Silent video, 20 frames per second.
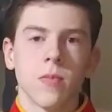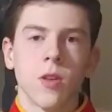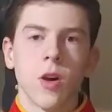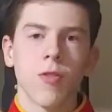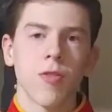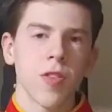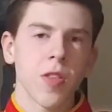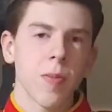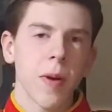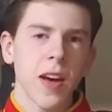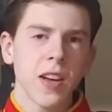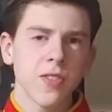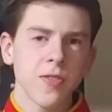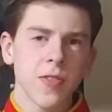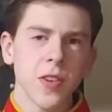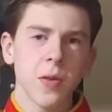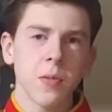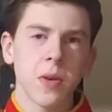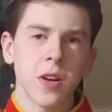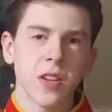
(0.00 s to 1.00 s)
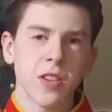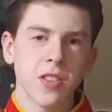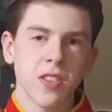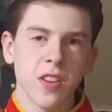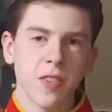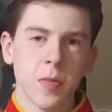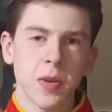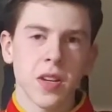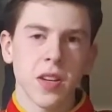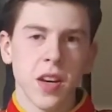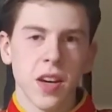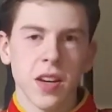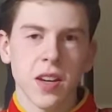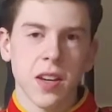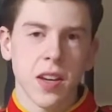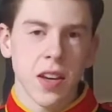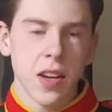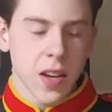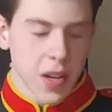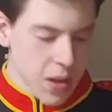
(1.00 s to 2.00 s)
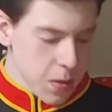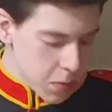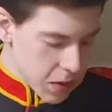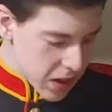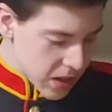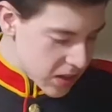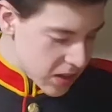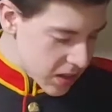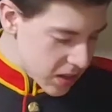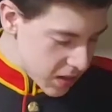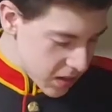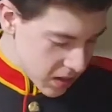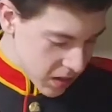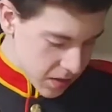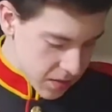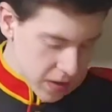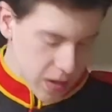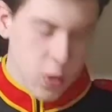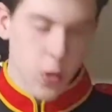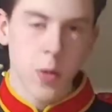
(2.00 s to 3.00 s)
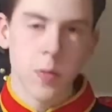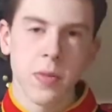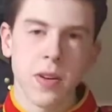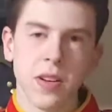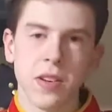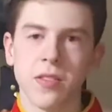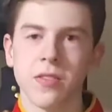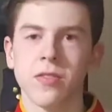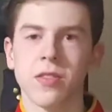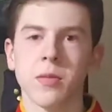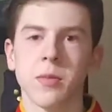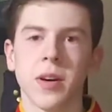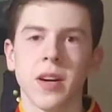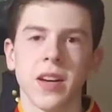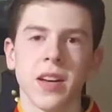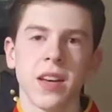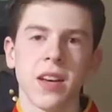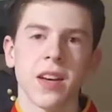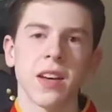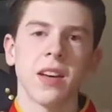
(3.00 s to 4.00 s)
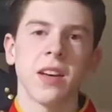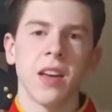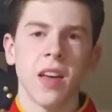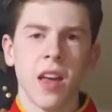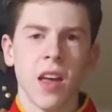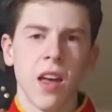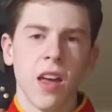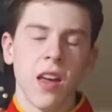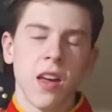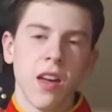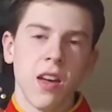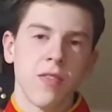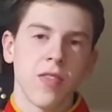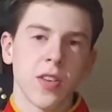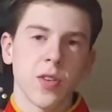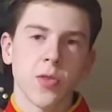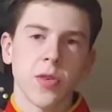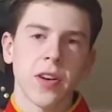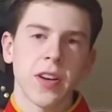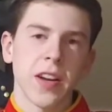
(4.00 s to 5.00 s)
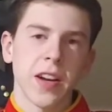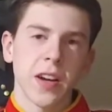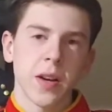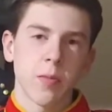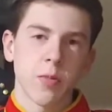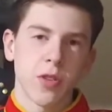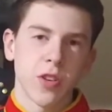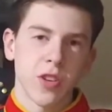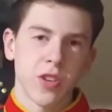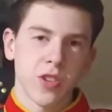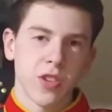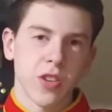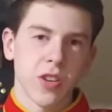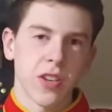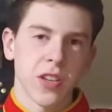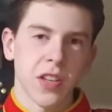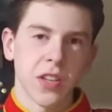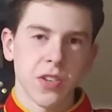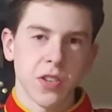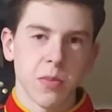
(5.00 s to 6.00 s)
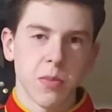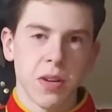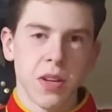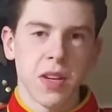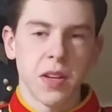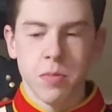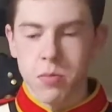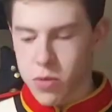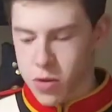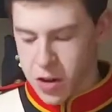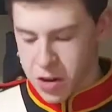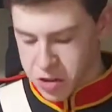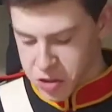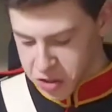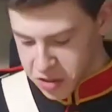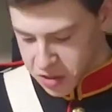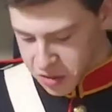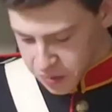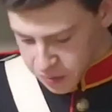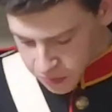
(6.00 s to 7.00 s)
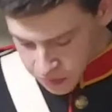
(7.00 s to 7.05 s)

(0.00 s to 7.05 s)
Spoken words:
Over the past few months, I've been getting pieces of equipment for my Victorian era British Artillerymen impression.